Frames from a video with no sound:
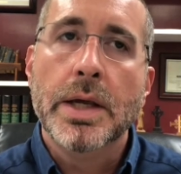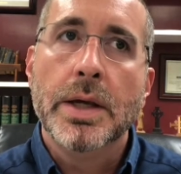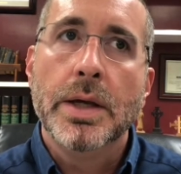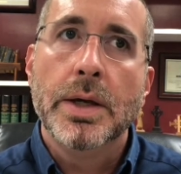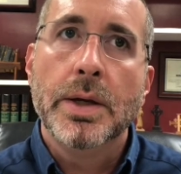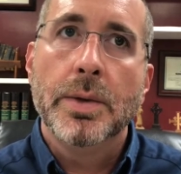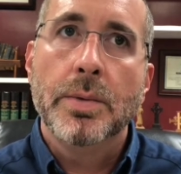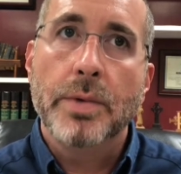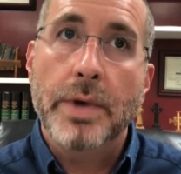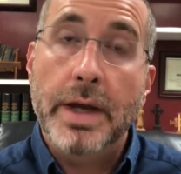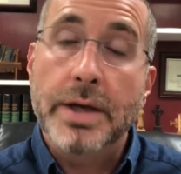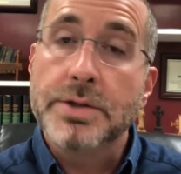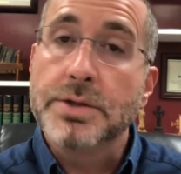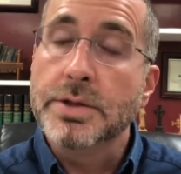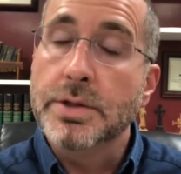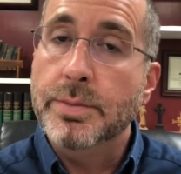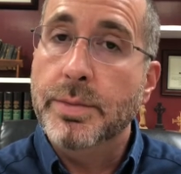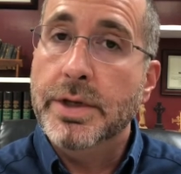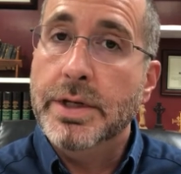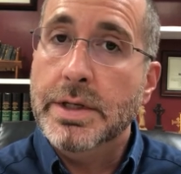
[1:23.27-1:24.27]
would actually
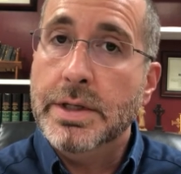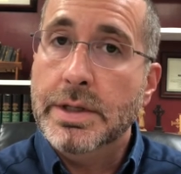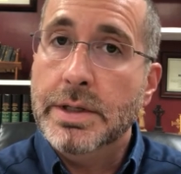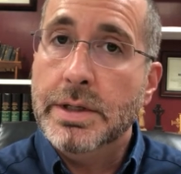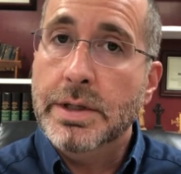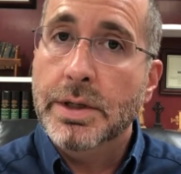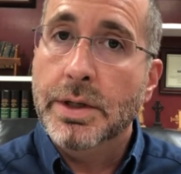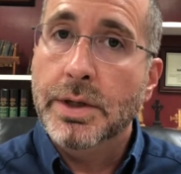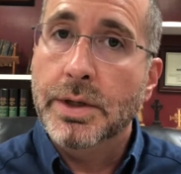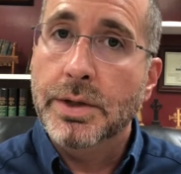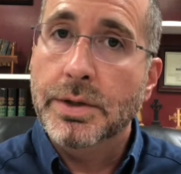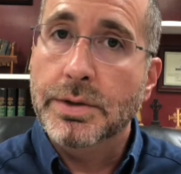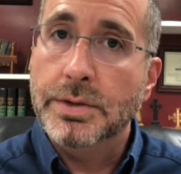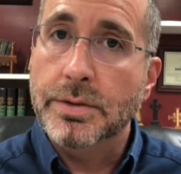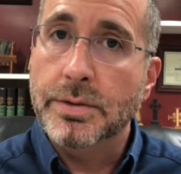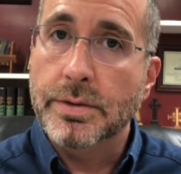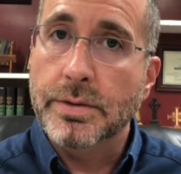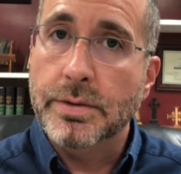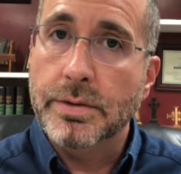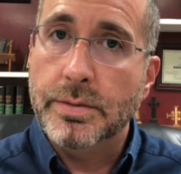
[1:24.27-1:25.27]
be
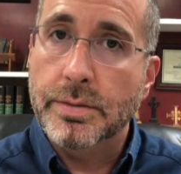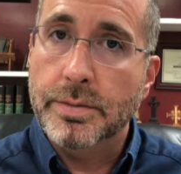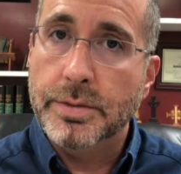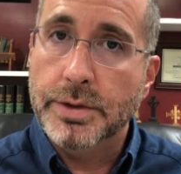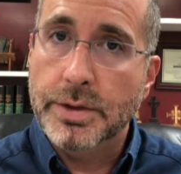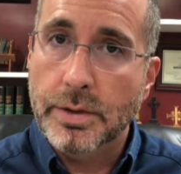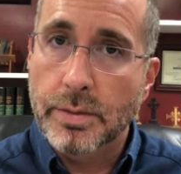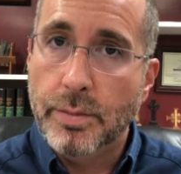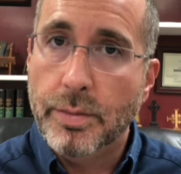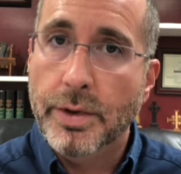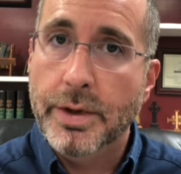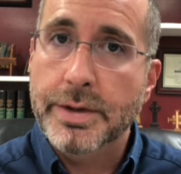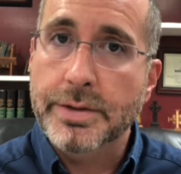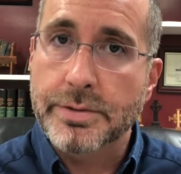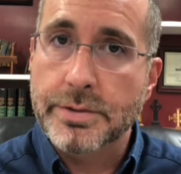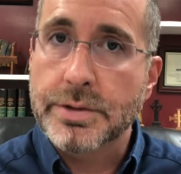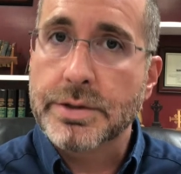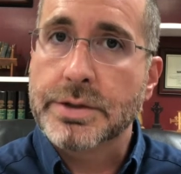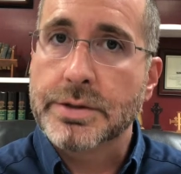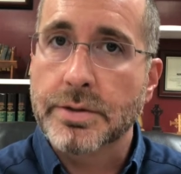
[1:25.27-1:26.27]
your
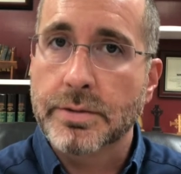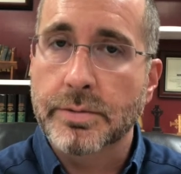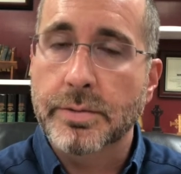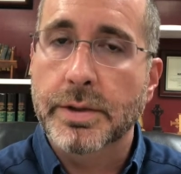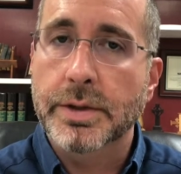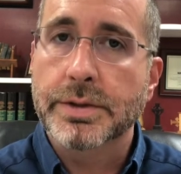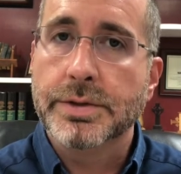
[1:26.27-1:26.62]
brother's children.